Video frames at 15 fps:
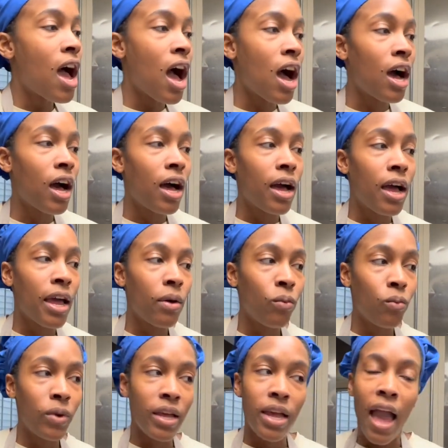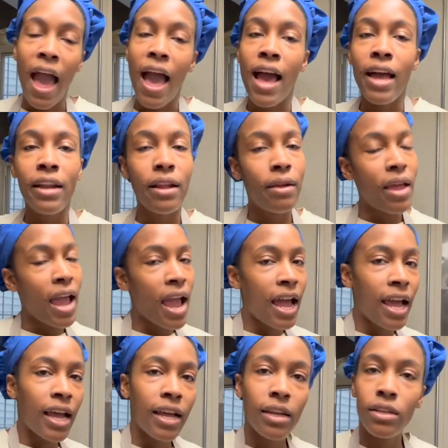Uh, we add
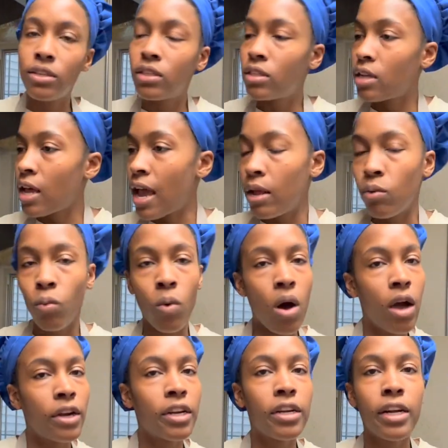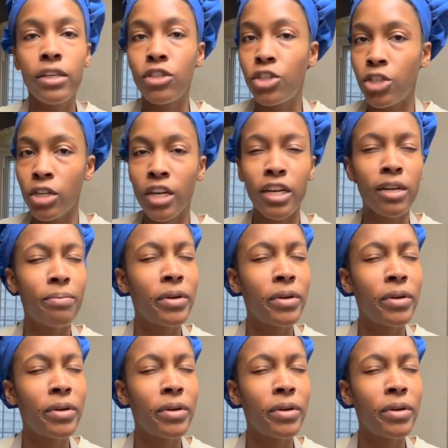eggs and water and sugar,